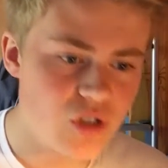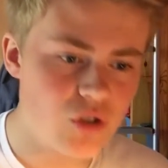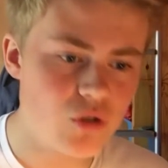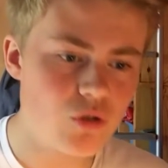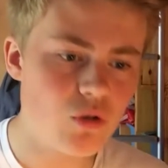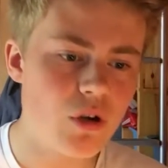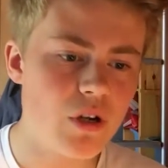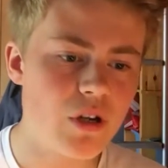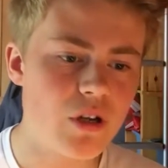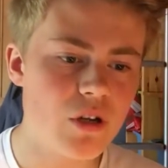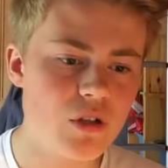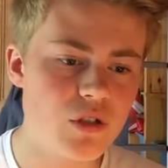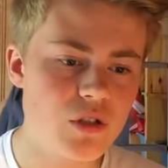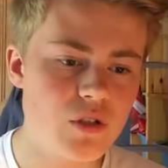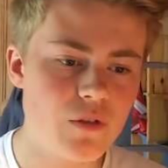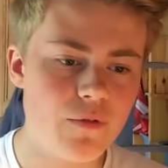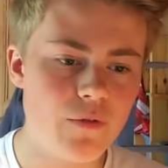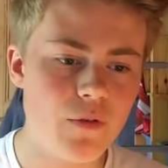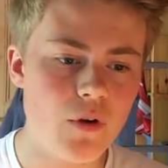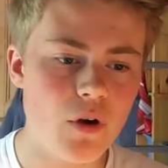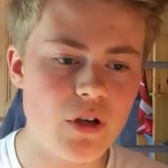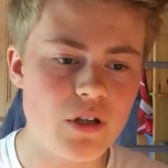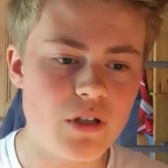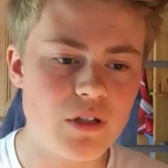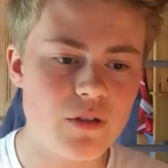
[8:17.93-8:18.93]
striker
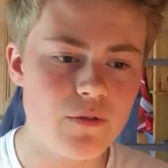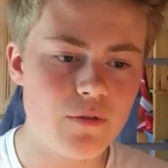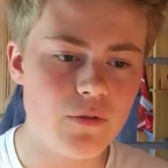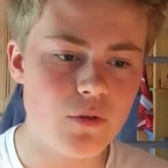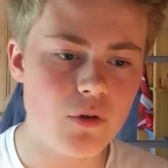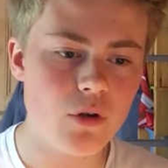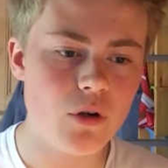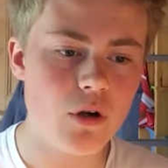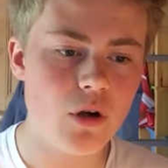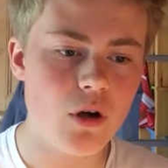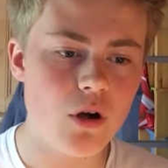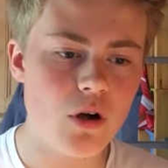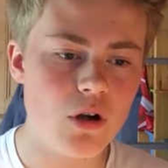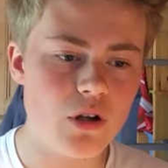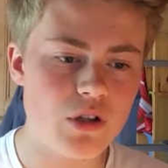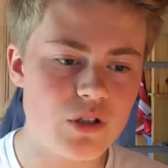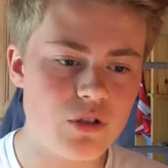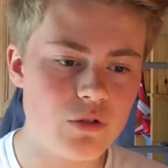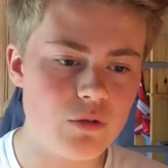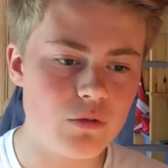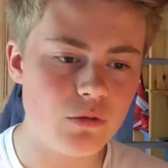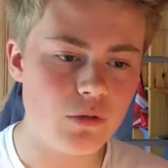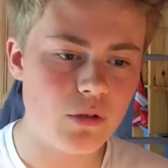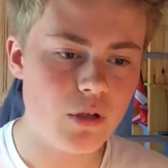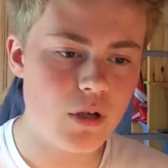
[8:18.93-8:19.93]
suffice for
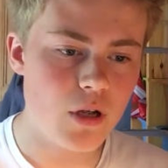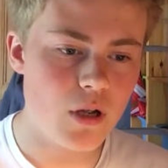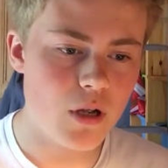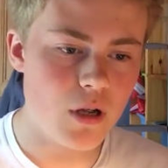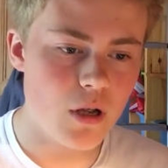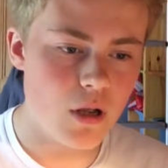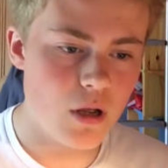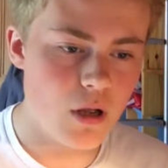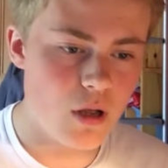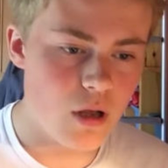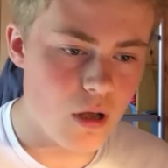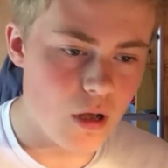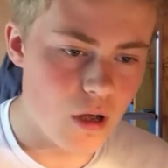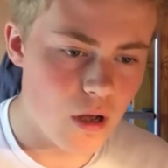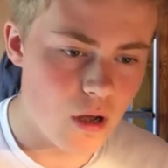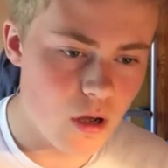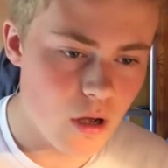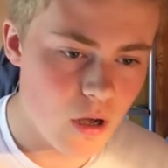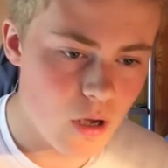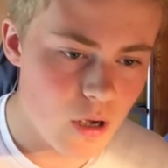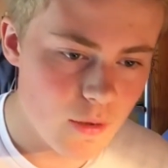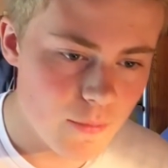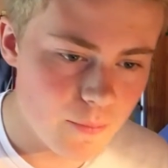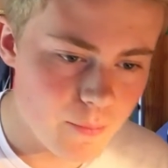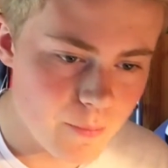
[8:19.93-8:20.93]
Arsenal?
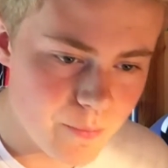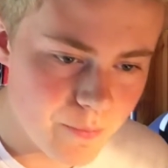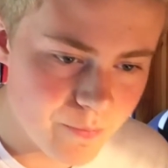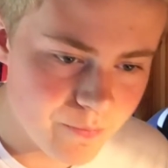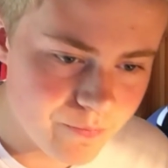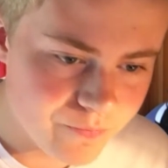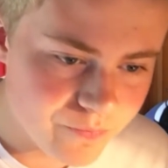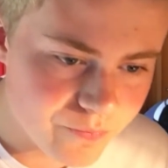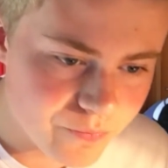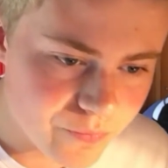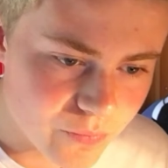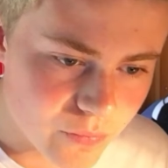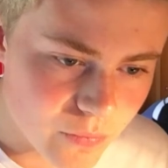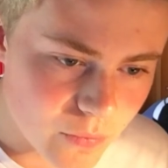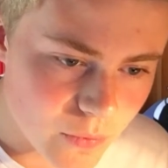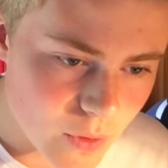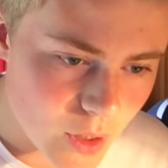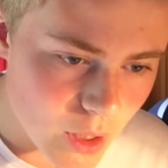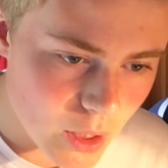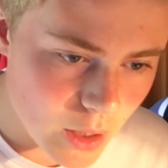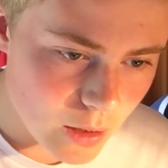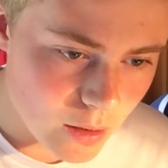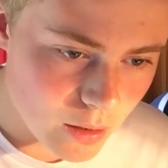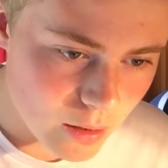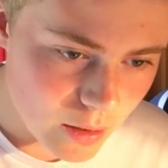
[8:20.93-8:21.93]
And
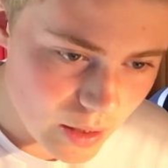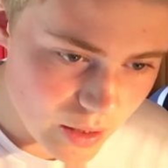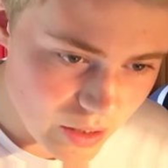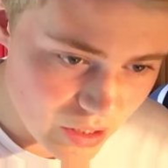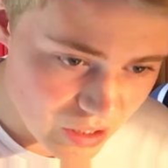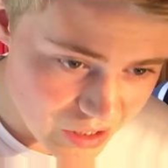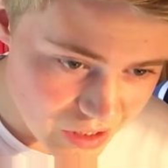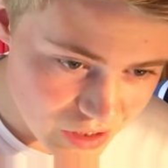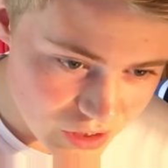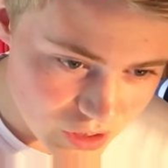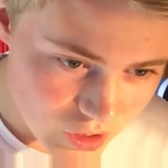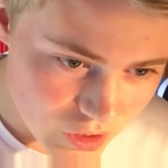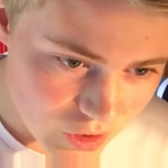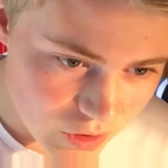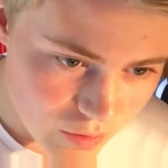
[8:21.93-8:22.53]
then he said